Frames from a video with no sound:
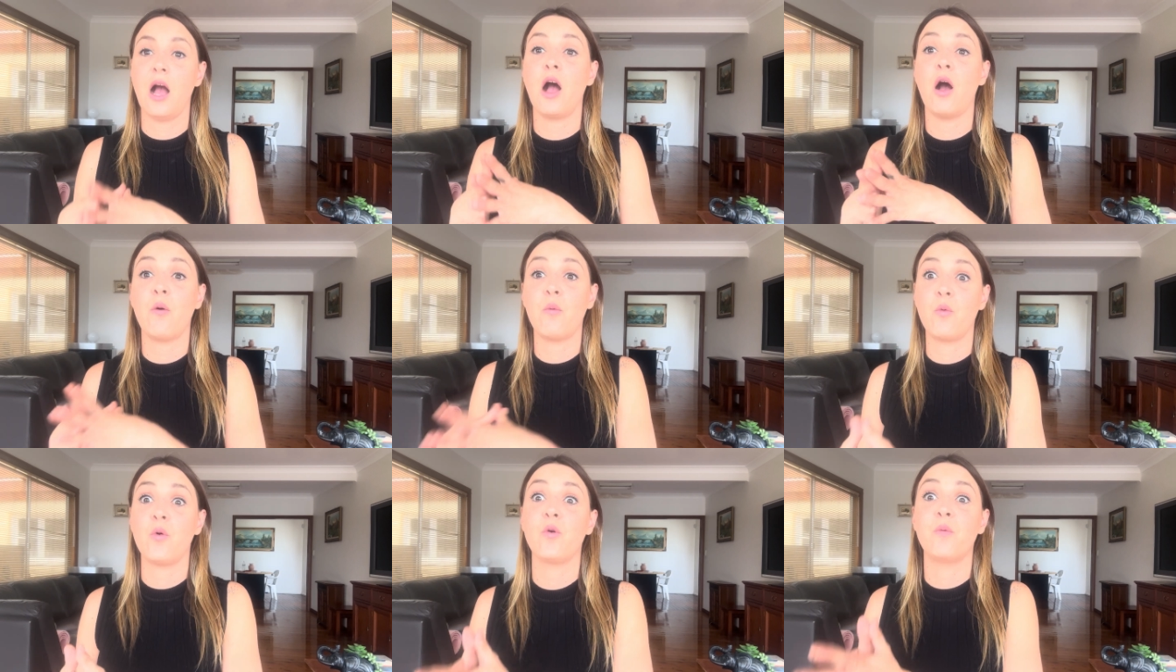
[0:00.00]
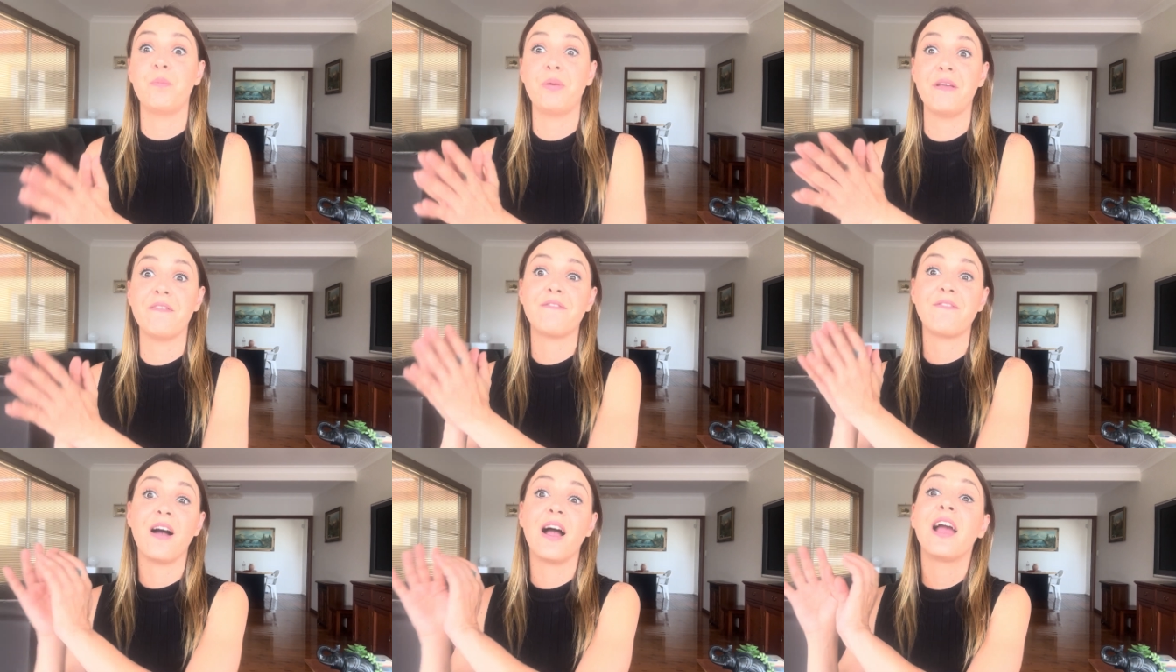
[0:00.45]

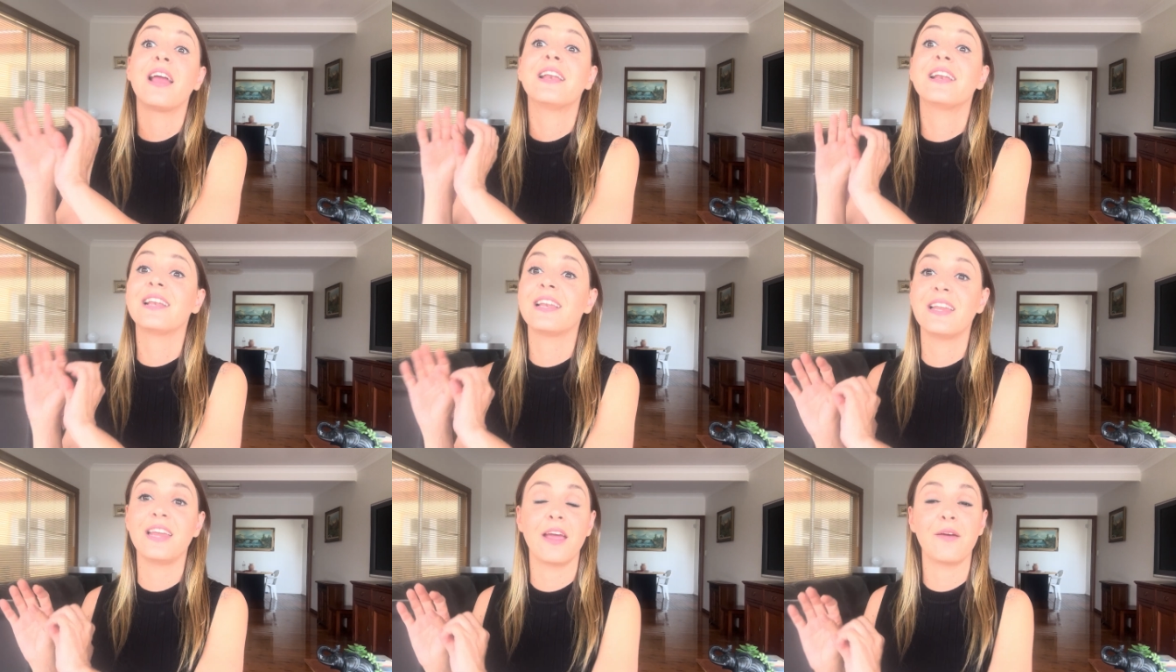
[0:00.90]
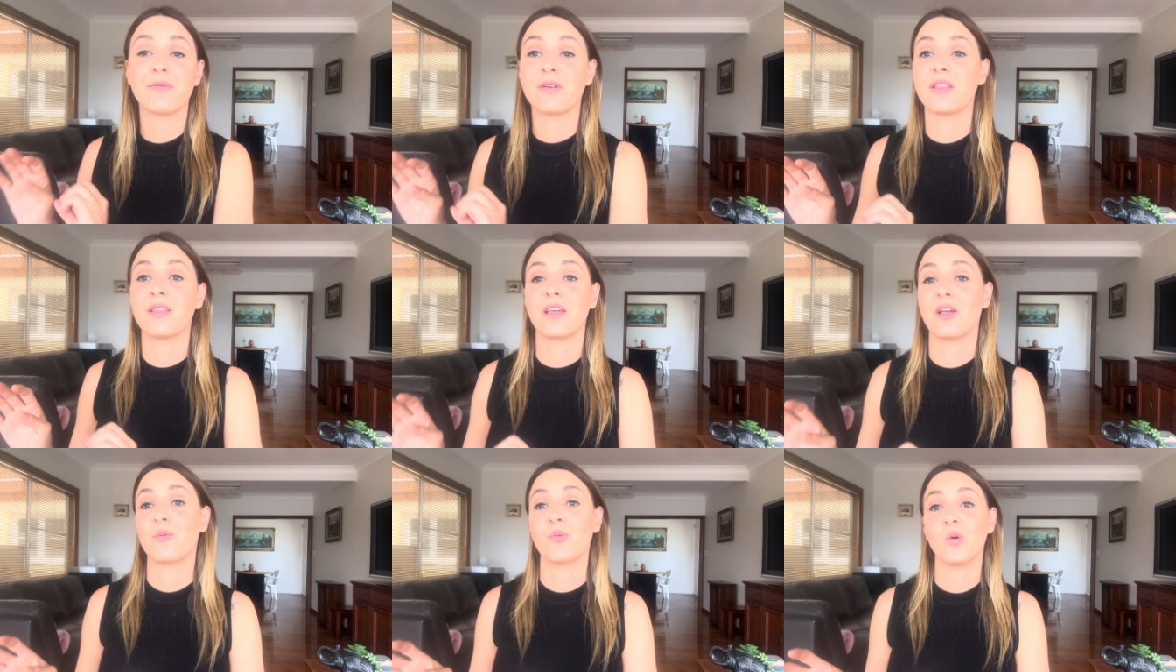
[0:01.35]

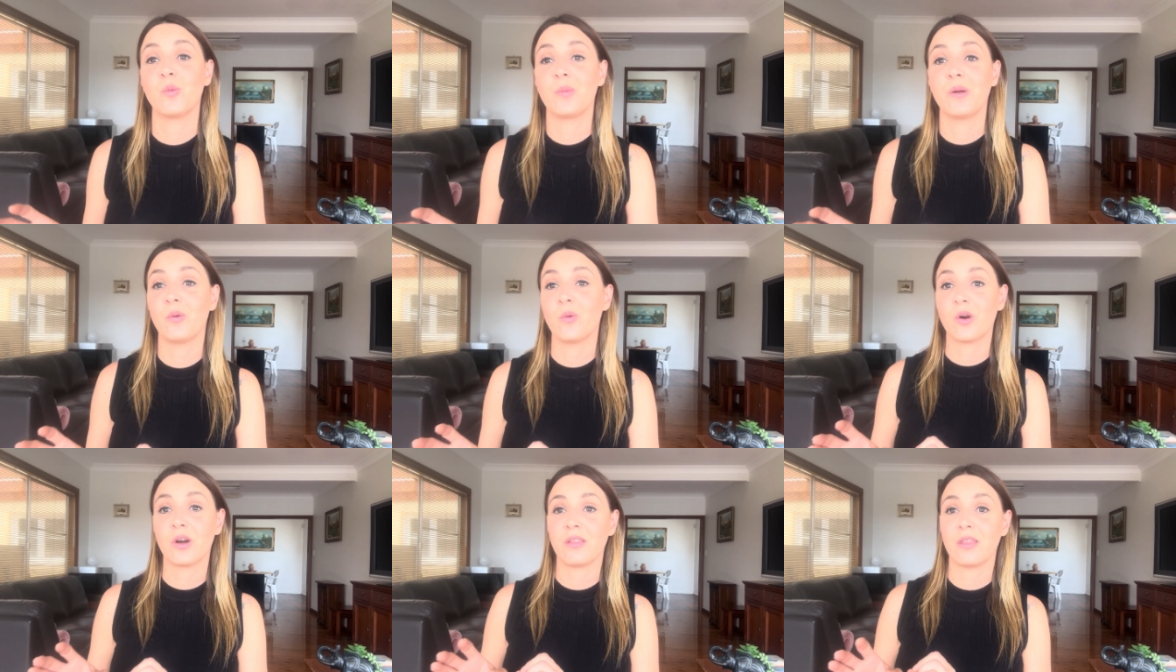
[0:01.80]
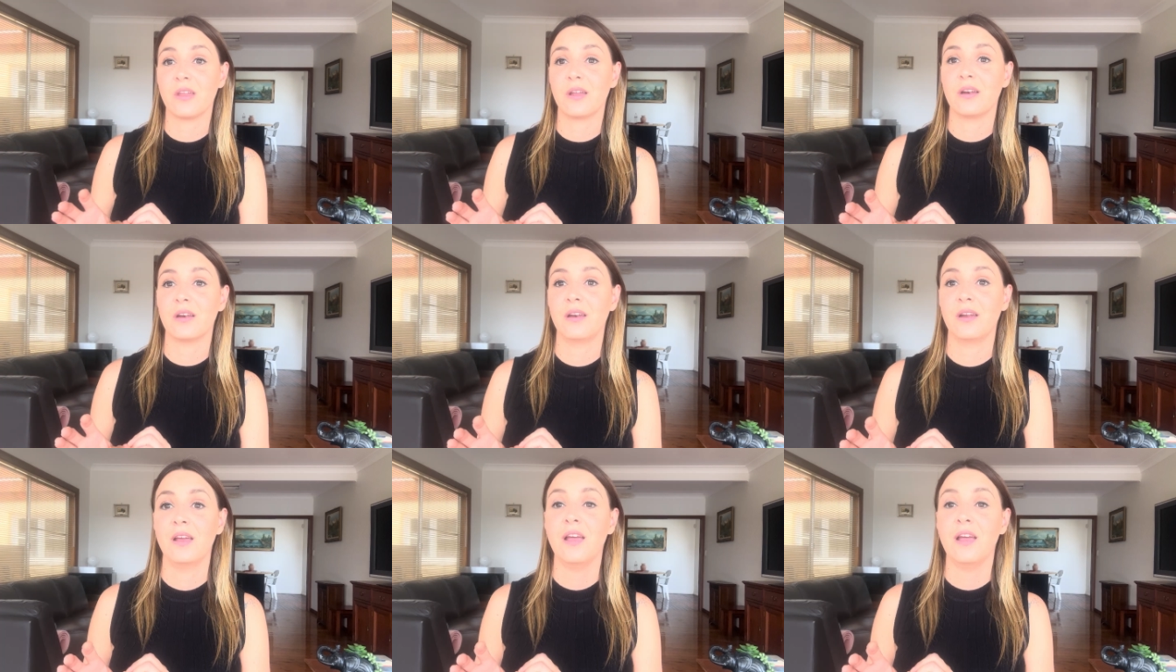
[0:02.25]
everything will be worth it.